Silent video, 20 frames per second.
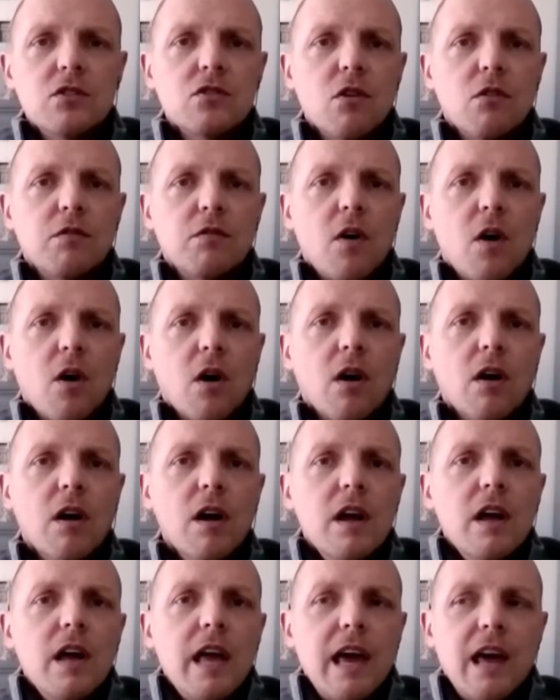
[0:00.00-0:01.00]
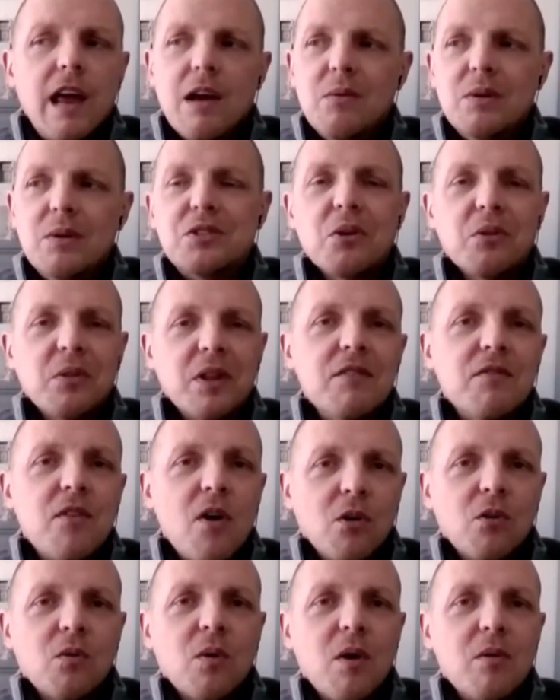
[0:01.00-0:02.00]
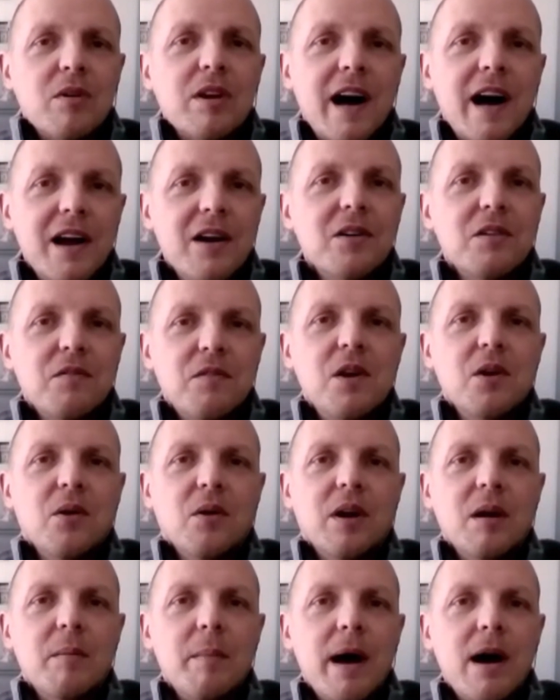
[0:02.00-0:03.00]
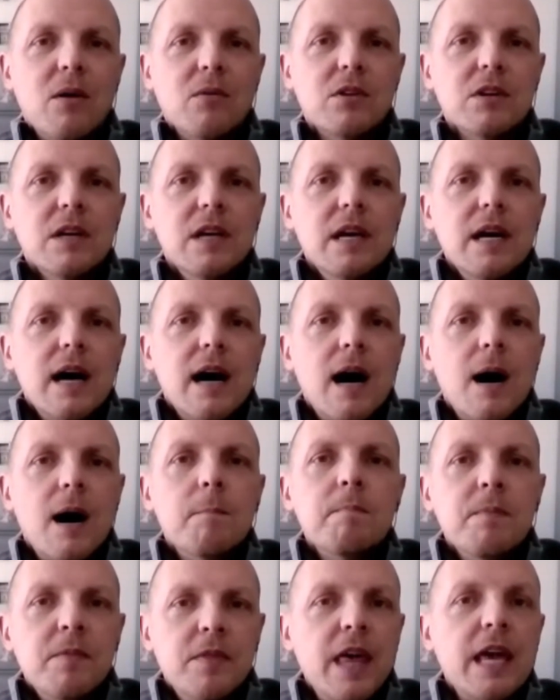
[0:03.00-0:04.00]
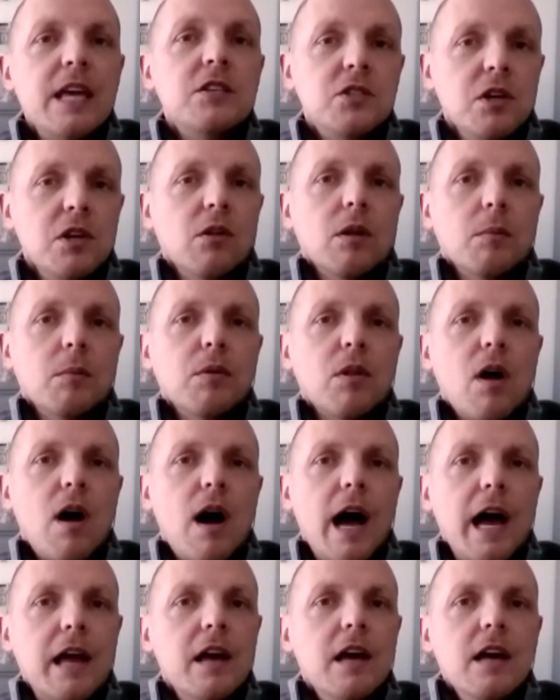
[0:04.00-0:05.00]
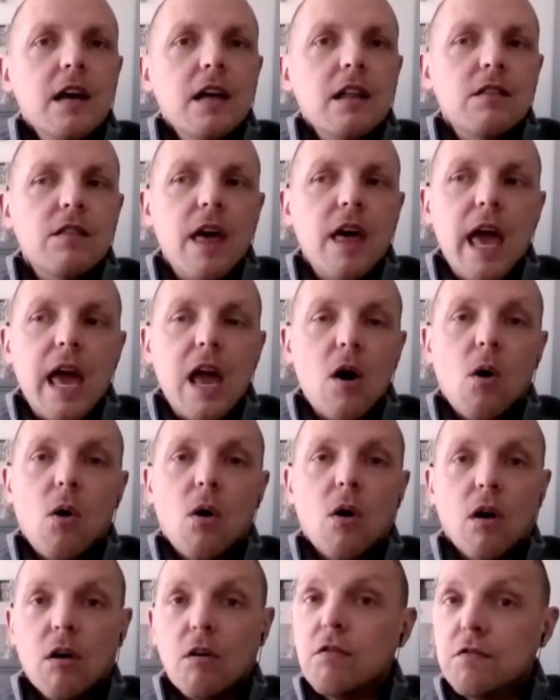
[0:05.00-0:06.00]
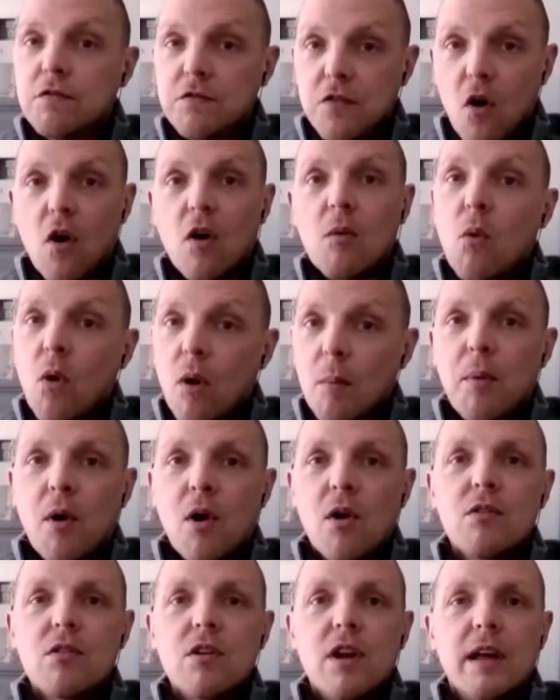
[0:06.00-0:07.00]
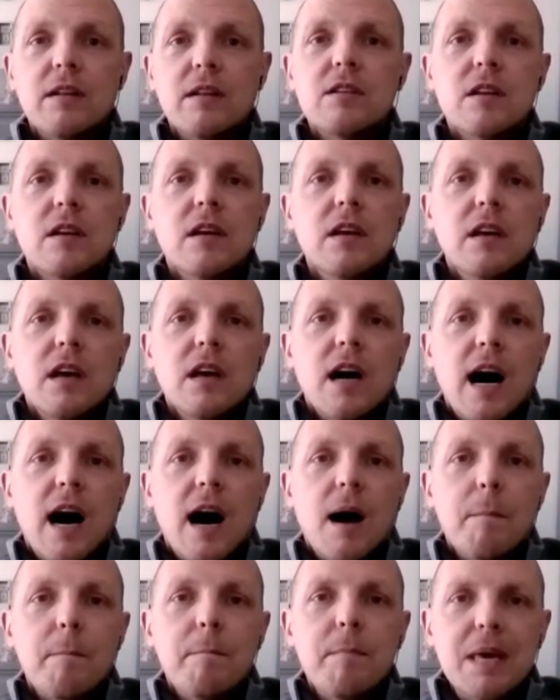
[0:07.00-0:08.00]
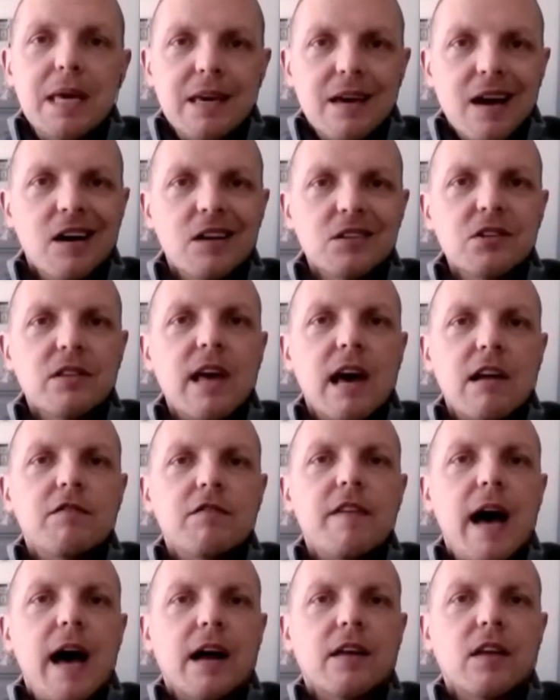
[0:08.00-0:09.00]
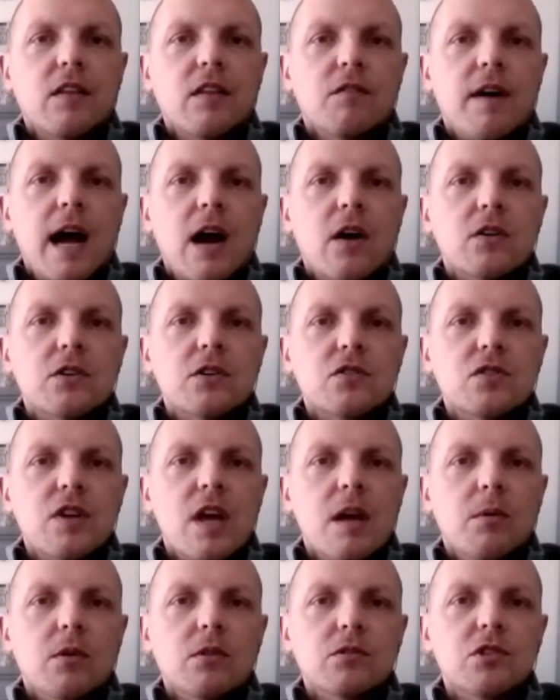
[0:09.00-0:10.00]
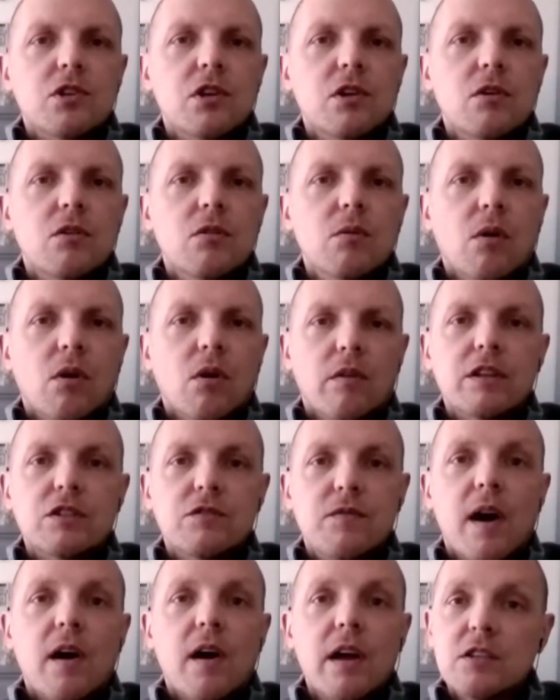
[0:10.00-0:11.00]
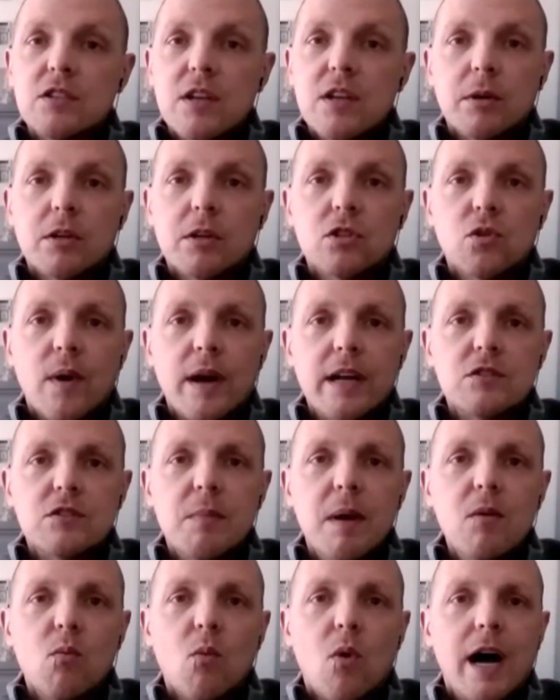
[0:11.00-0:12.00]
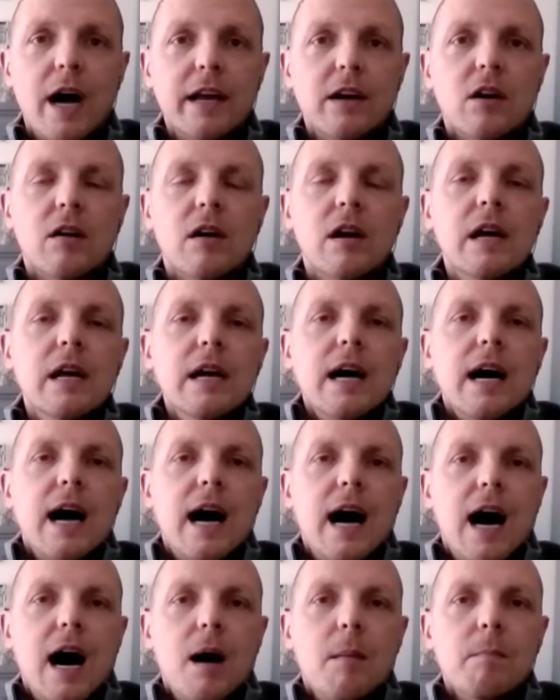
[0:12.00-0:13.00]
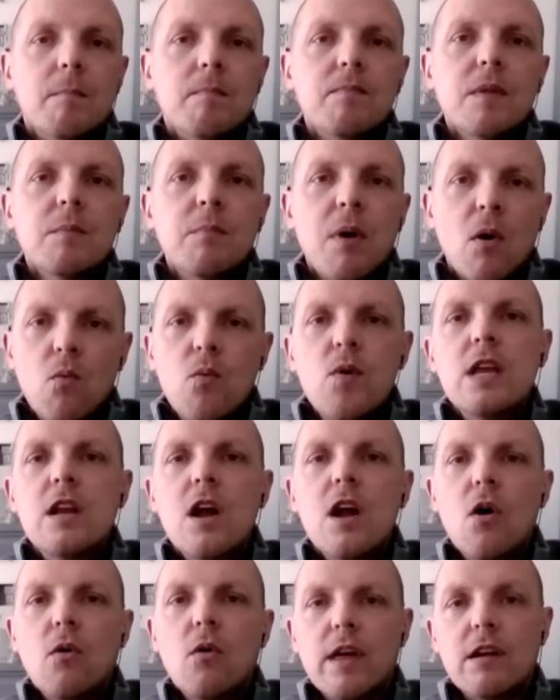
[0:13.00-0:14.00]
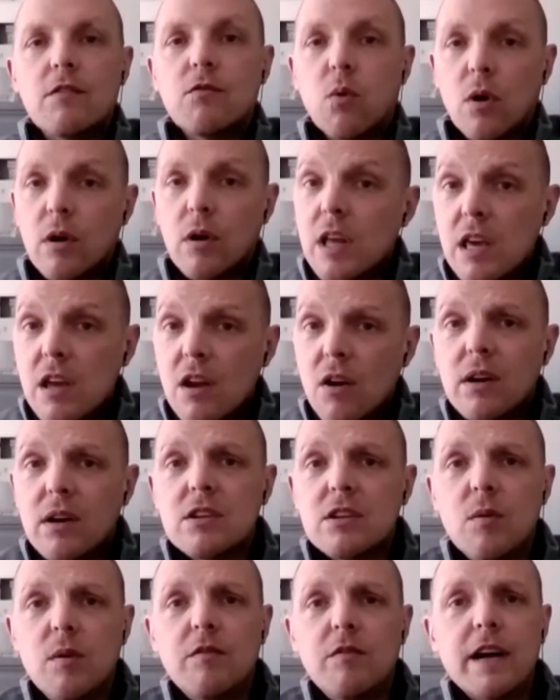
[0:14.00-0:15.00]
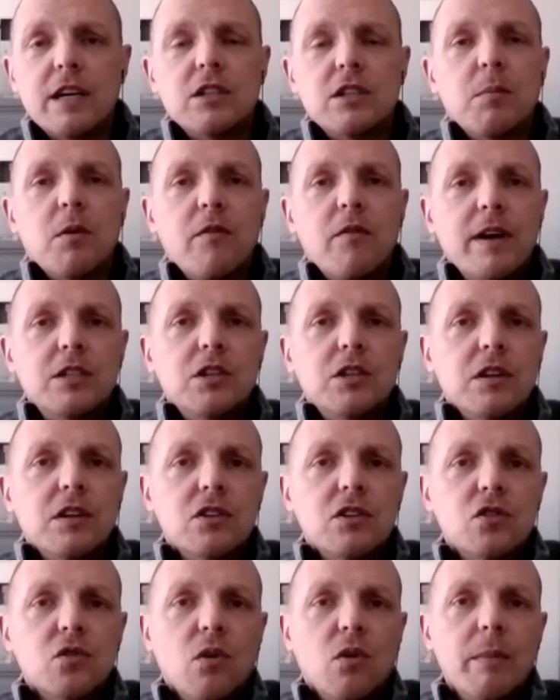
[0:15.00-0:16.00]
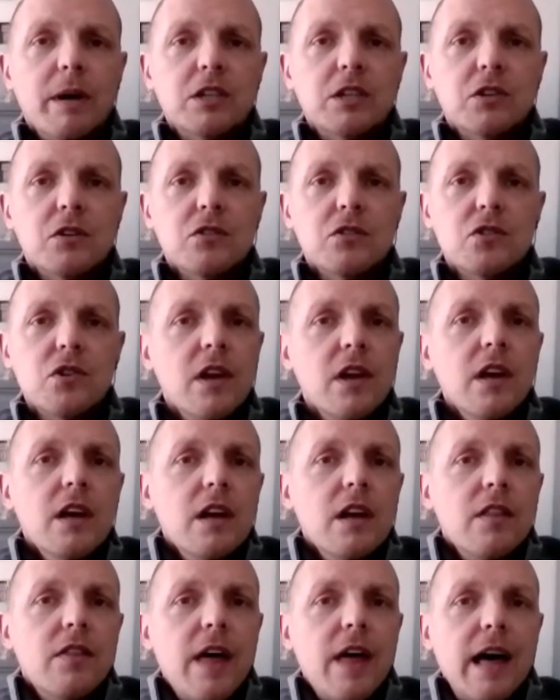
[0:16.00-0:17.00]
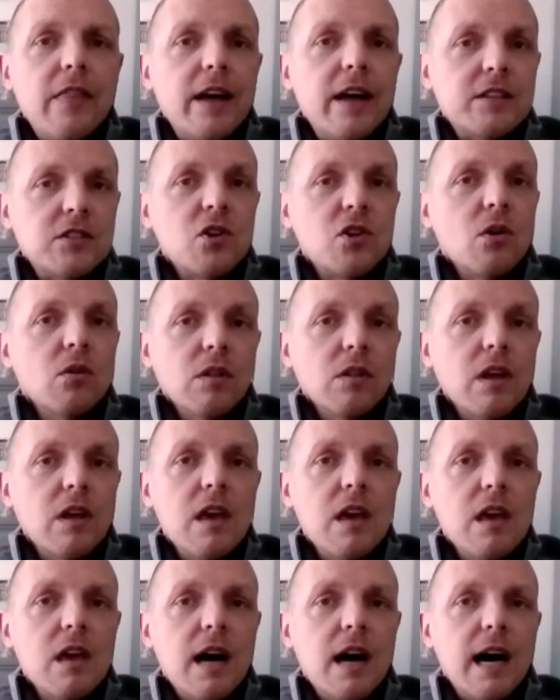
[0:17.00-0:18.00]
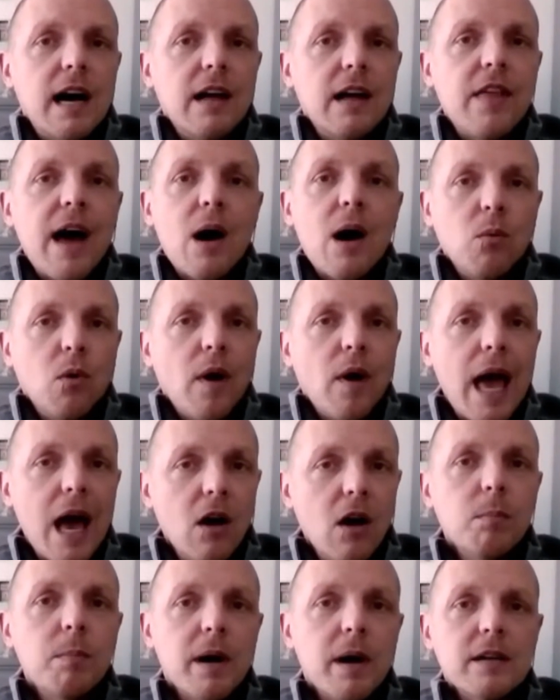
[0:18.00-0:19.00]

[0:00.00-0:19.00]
so far, and we certainly have all grown tired of hearing about, they still apply. They are far more pertinent because of that fact that the virus is able to, or this variant is able to transmit wider. But we know that if we're adherent to infection prevention control measures, that certainly that will help